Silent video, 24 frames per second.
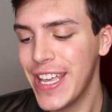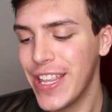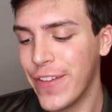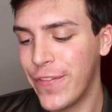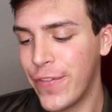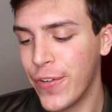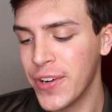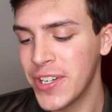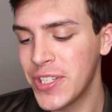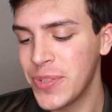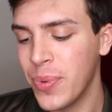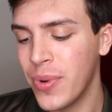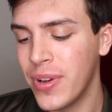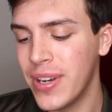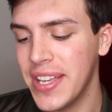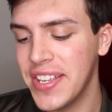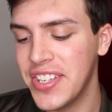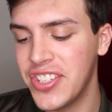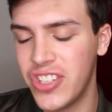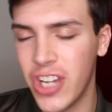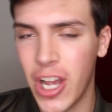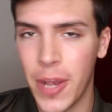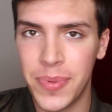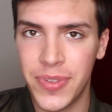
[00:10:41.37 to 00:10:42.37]
The first one
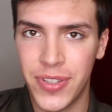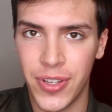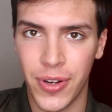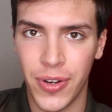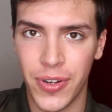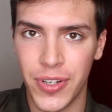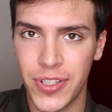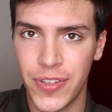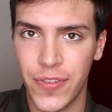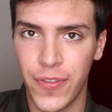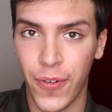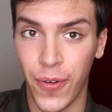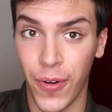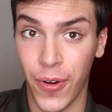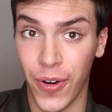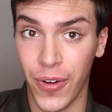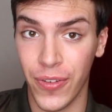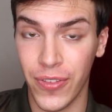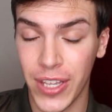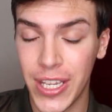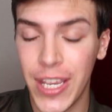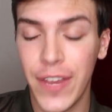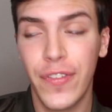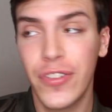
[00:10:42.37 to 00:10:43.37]
is job search,
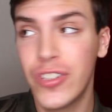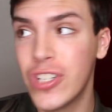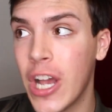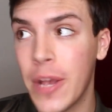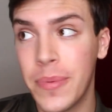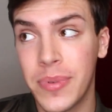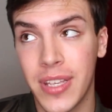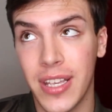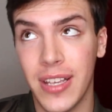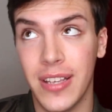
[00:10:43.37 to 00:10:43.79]
for looking for jobs,